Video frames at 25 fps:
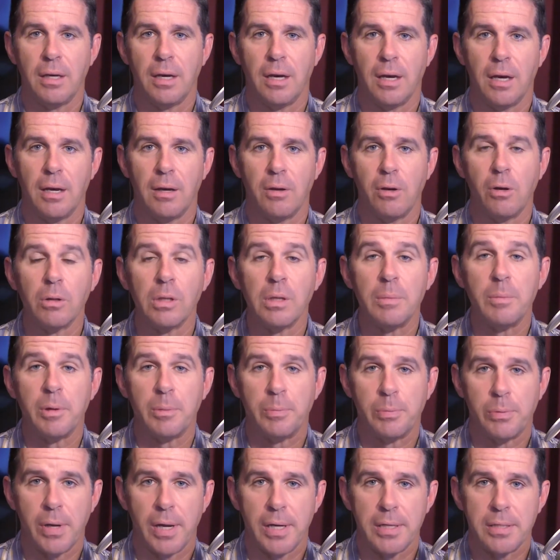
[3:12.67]
early
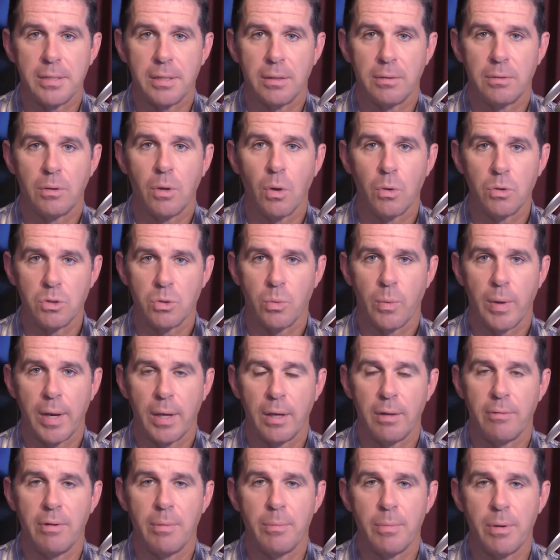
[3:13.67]
bird price that goes away
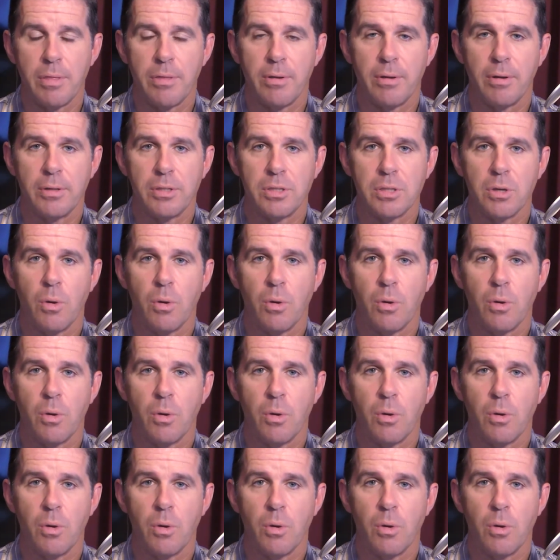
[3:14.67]
on November 3rd.